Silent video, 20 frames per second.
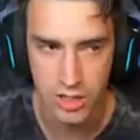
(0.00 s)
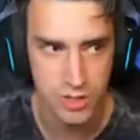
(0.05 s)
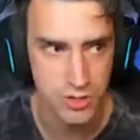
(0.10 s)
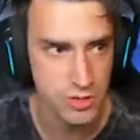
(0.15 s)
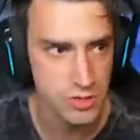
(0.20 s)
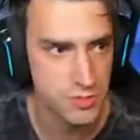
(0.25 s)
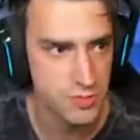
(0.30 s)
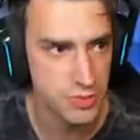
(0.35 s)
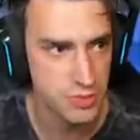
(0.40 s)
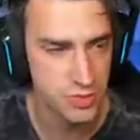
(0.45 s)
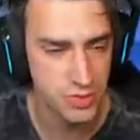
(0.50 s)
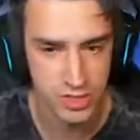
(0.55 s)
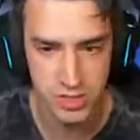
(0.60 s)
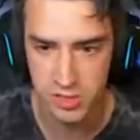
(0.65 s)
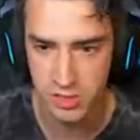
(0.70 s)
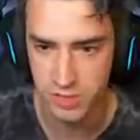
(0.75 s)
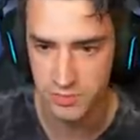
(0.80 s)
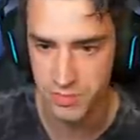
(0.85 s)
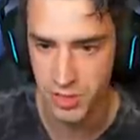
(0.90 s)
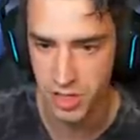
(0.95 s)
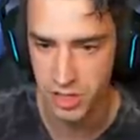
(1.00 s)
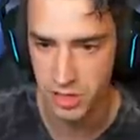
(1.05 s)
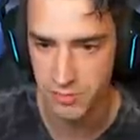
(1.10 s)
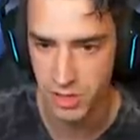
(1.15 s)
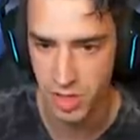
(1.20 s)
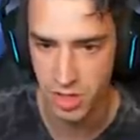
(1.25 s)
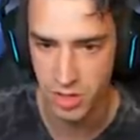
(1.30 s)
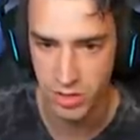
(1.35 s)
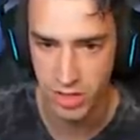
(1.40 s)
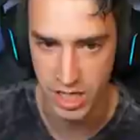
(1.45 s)
Use boost rings to put your
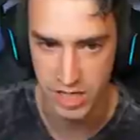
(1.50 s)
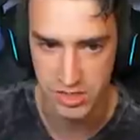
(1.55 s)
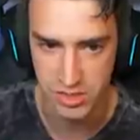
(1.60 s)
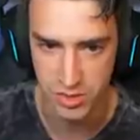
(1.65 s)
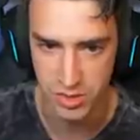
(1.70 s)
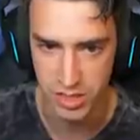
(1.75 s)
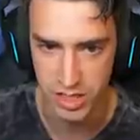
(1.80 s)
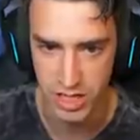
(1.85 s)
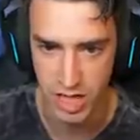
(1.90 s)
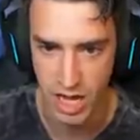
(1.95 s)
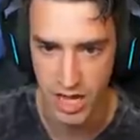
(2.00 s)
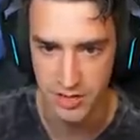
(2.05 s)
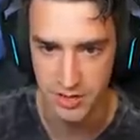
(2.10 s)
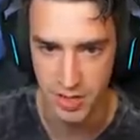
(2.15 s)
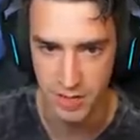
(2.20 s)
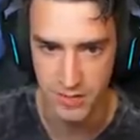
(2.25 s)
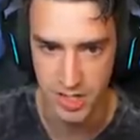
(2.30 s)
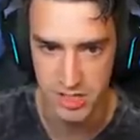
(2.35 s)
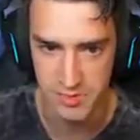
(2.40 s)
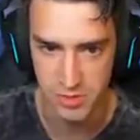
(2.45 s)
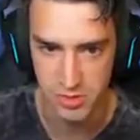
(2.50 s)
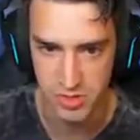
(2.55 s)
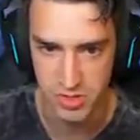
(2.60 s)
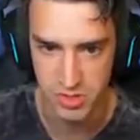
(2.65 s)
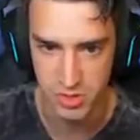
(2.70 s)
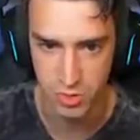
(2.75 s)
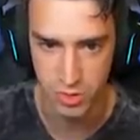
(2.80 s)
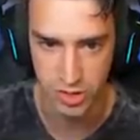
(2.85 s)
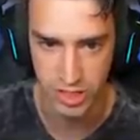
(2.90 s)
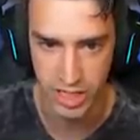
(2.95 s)
ball. Okay. So I'm not supposed to
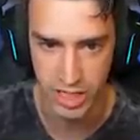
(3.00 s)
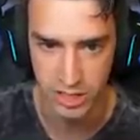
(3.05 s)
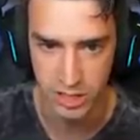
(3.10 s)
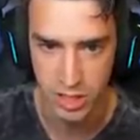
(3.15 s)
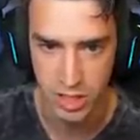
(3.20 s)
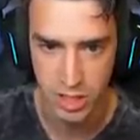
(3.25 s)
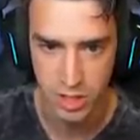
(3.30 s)
score yet.